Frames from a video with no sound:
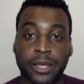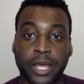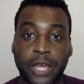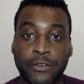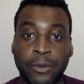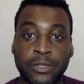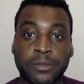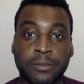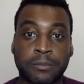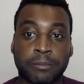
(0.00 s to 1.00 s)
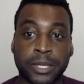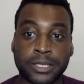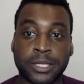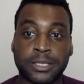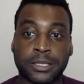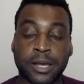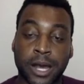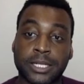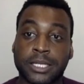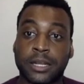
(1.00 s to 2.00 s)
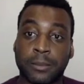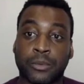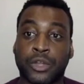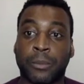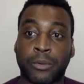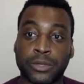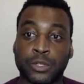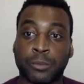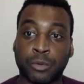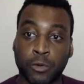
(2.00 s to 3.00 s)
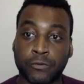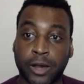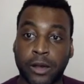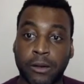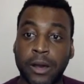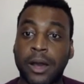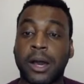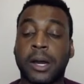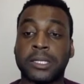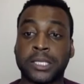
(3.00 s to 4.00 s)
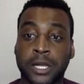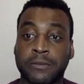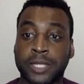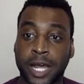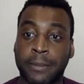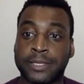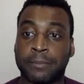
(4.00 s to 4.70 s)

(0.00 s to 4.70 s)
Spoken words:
if you post business content up on your personal profile a ton of times,